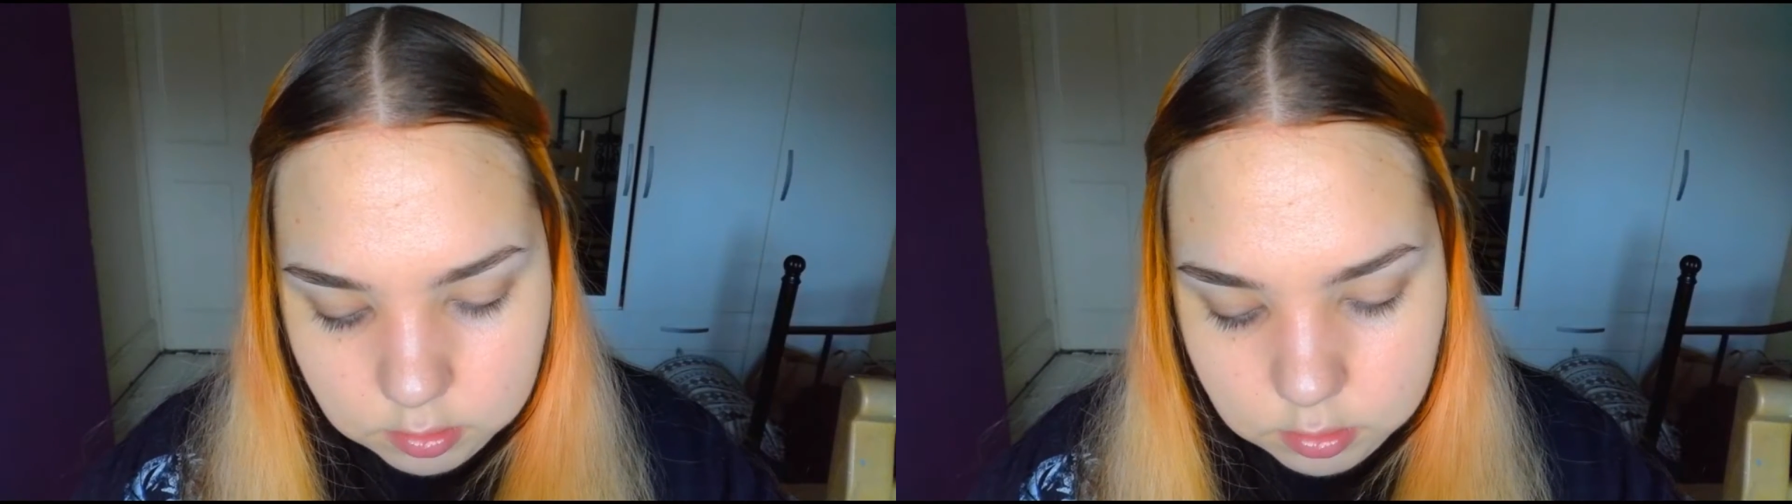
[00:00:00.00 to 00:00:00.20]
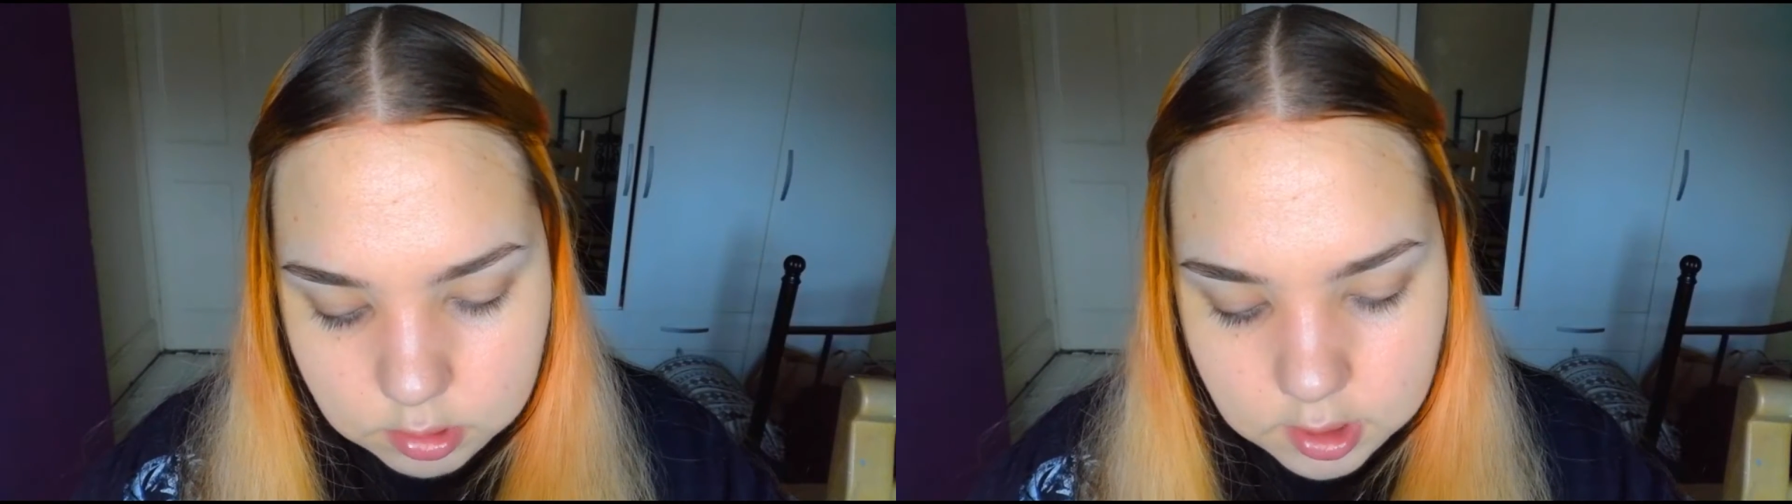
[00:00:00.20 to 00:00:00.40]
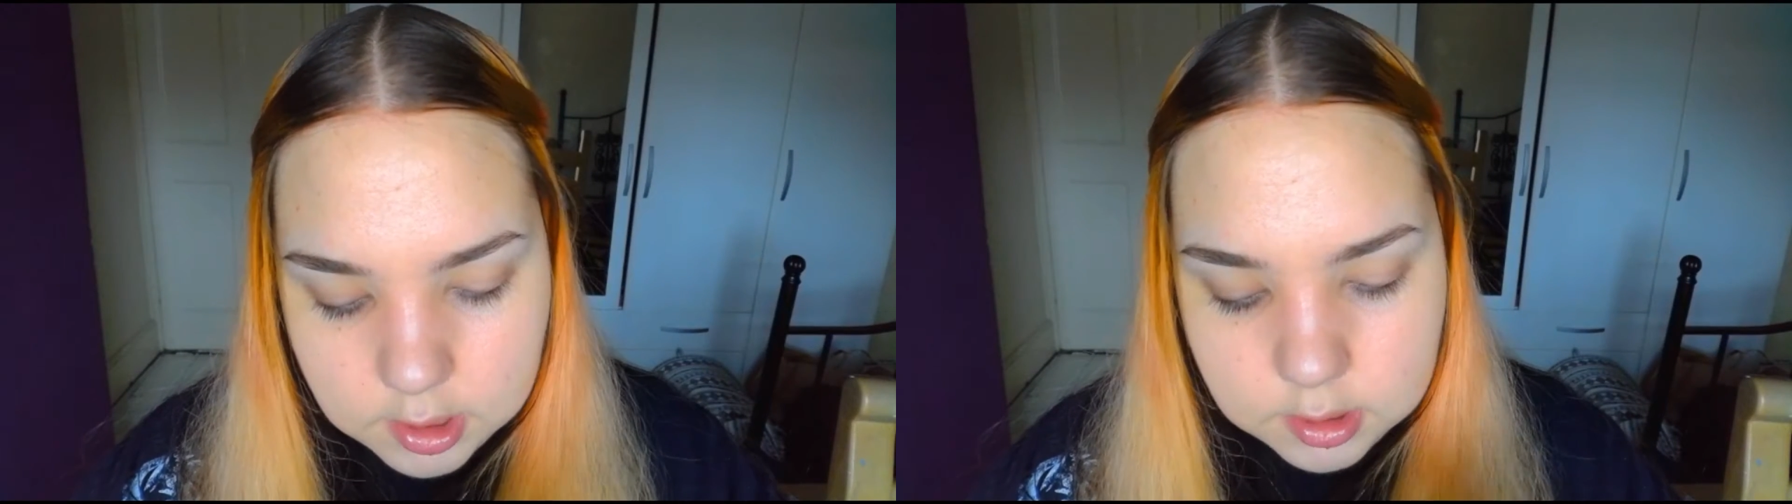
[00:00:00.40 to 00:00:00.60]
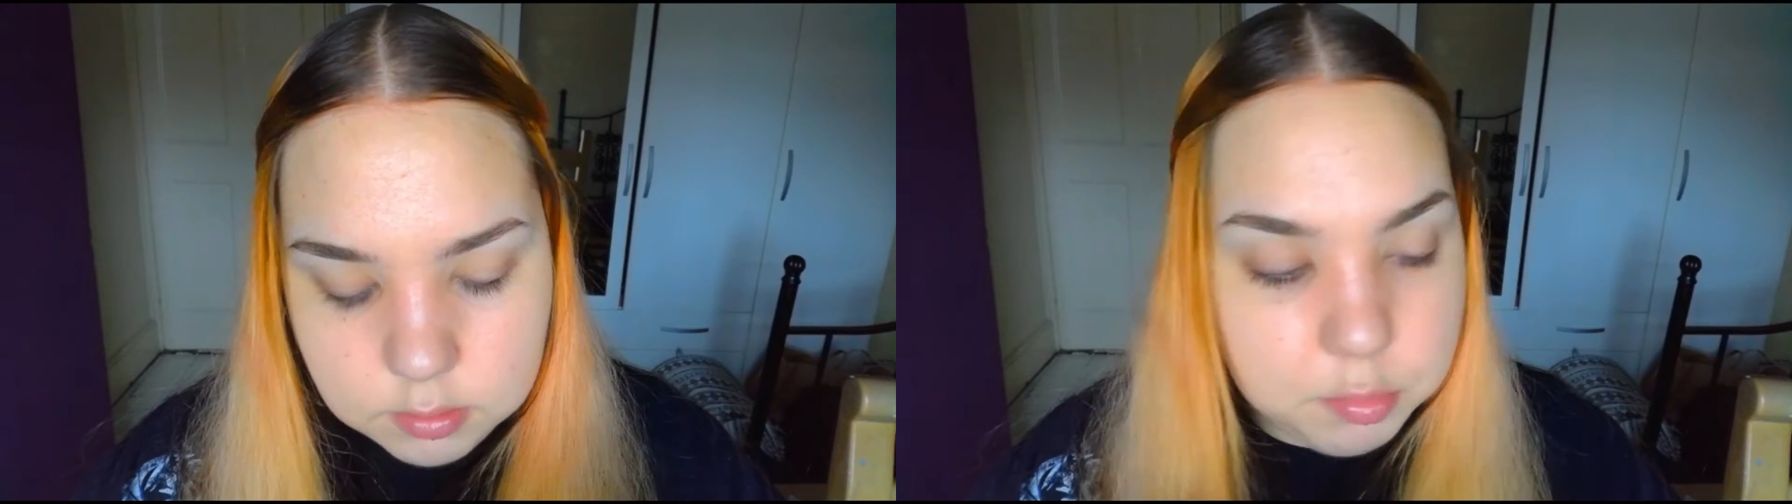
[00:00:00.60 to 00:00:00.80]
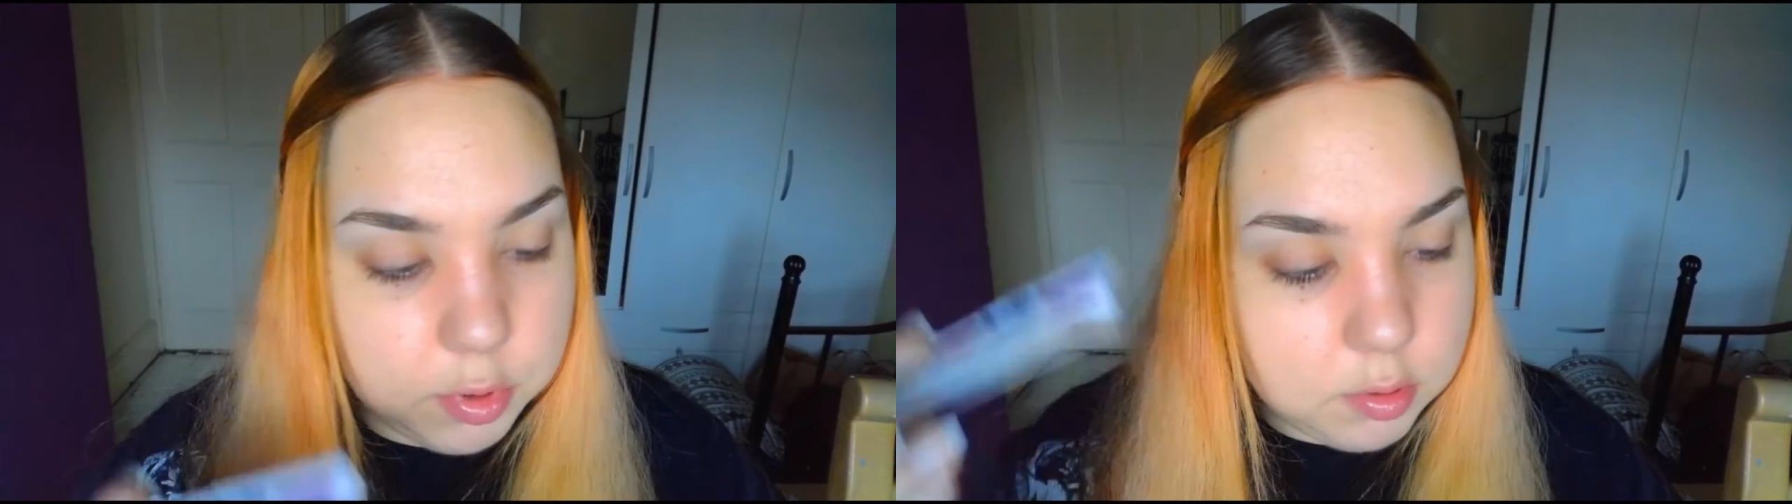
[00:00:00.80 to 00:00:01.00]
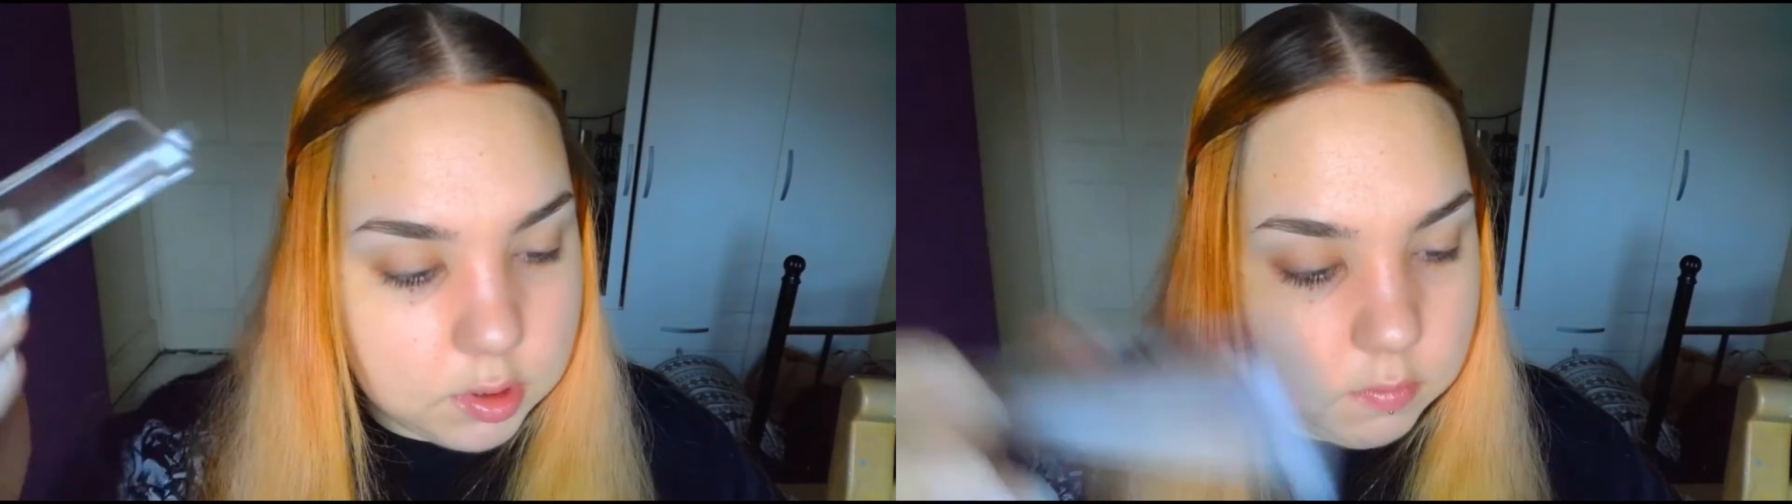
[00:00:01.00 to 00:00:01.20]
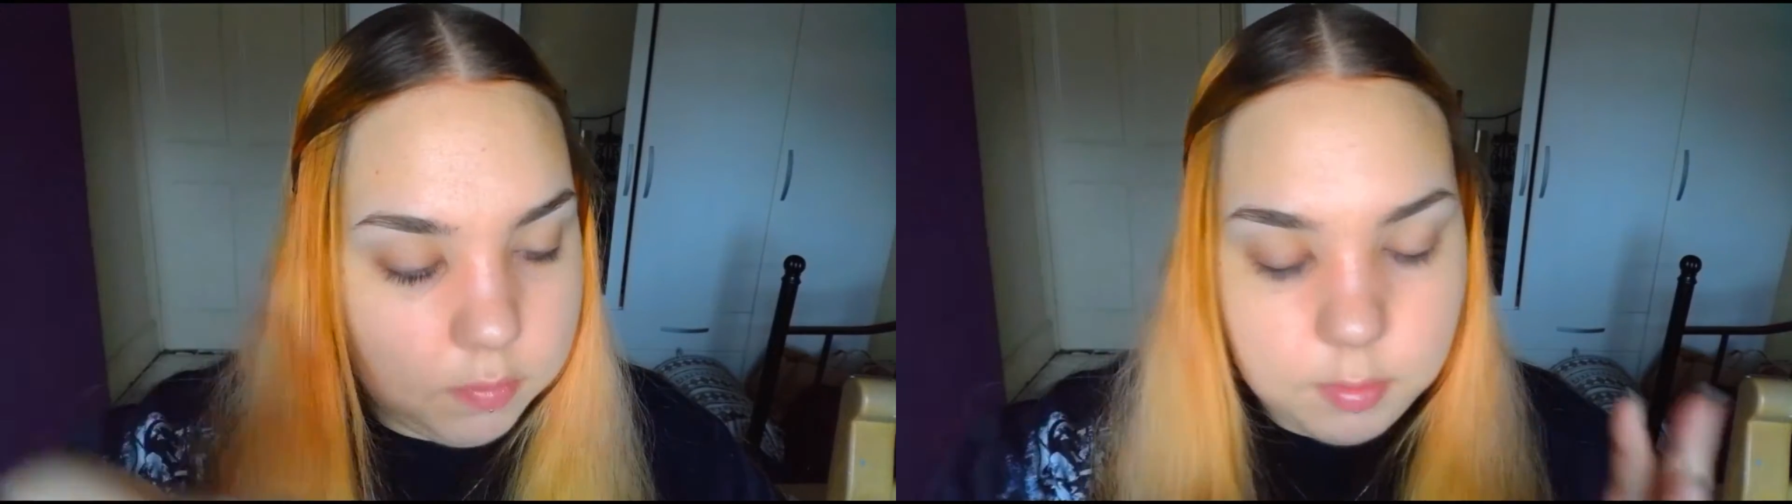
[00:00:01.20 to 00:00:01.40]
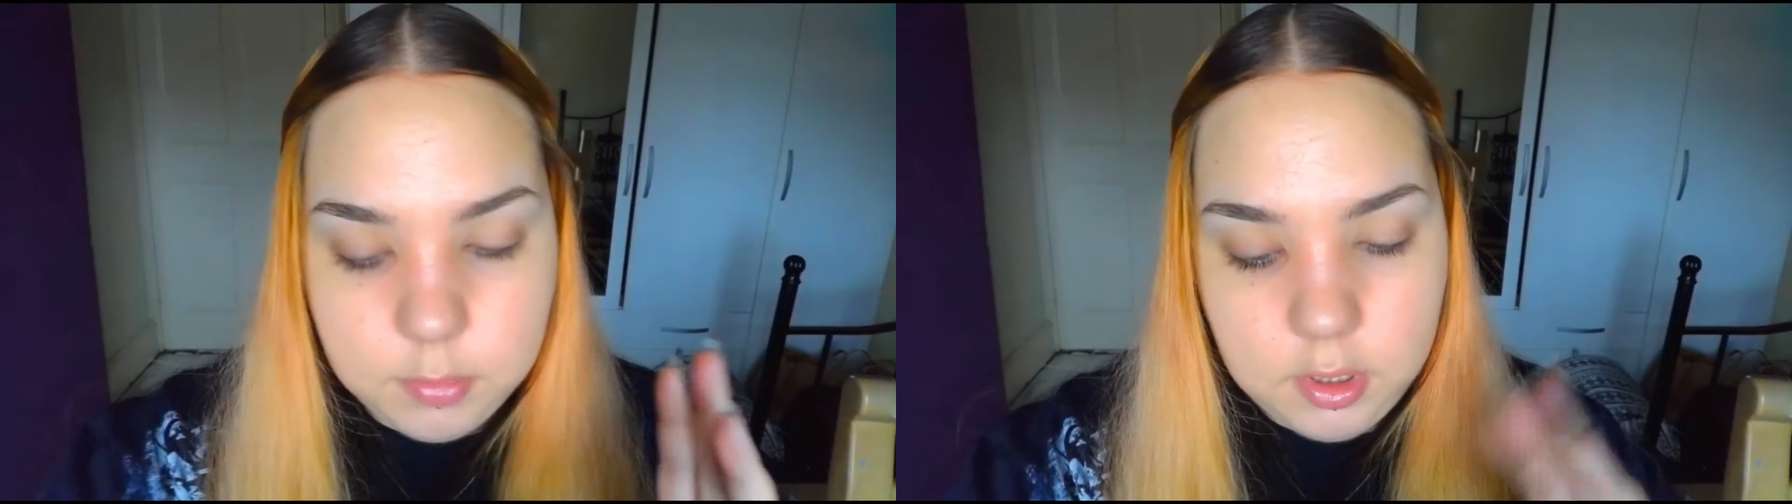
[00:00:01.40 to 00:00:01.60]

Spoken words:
two colors we'll be using from